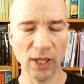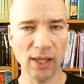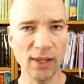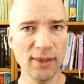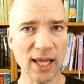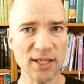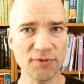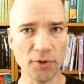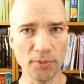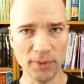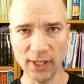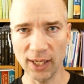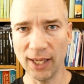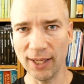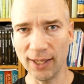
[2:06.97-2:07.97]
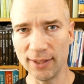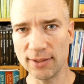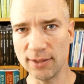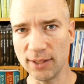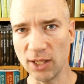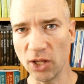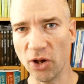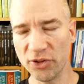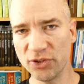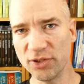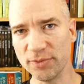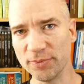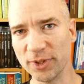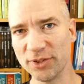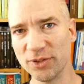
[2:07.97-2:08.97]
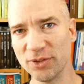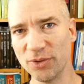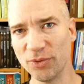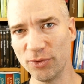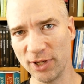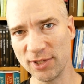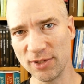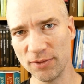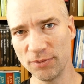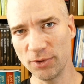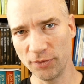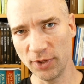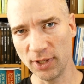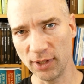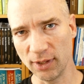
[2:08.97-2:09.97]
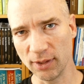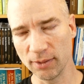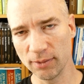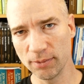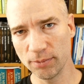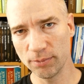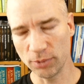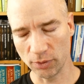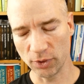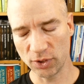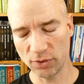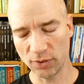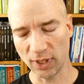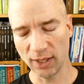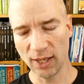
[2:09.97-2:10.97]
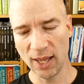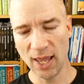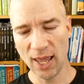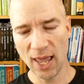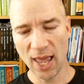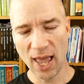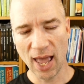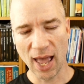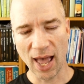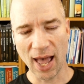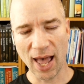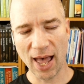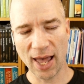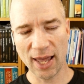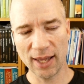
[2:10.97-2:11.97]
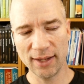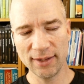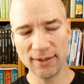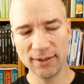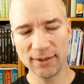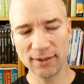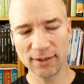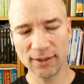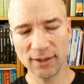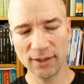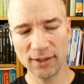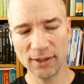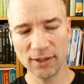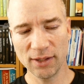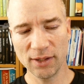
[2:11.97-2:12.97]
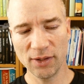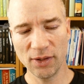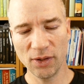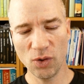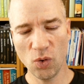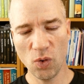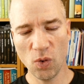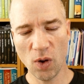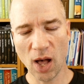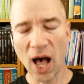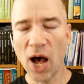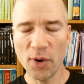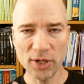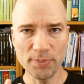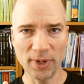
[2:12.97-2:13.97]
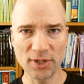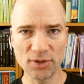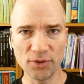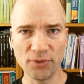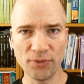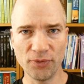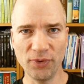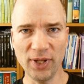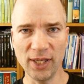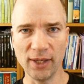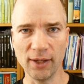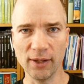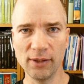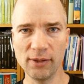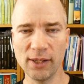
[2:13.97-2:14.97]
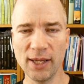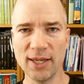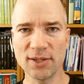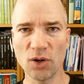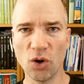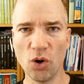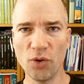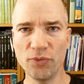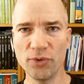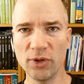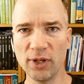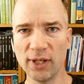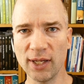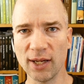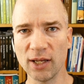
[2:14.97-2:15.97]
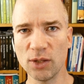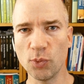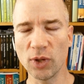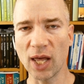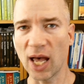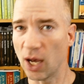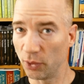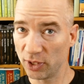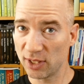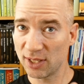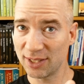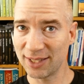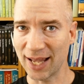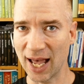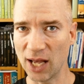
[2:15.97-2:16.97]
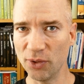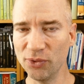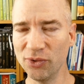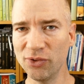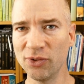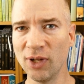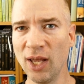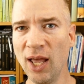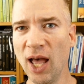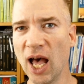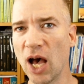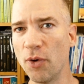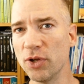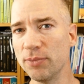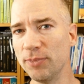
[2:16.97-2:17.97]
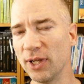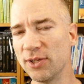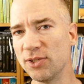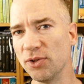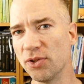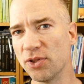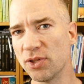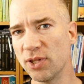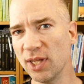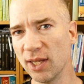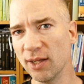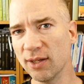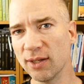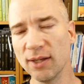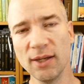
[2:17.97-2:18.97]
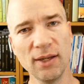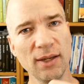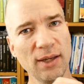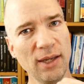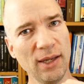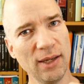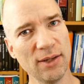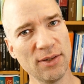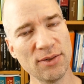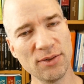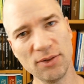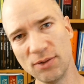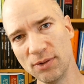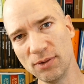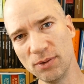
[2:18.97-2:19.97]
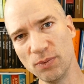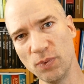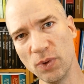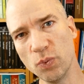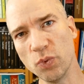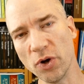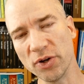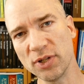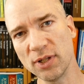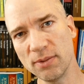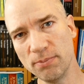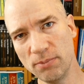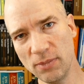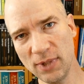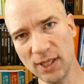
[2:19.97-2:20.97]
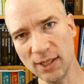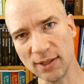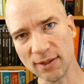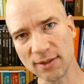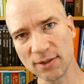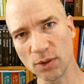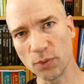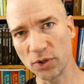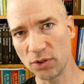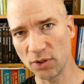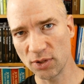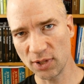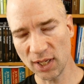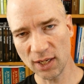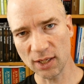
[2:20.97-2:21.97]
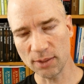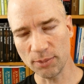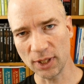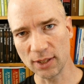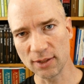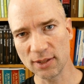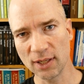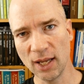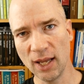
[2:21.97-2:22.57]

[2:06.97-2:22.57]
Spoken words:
That, for me, is the ultimate reason for reading poetry. And how it makes you feel is often linked with how it sounds. How it makes you think is to do with what it means, or what you think it means,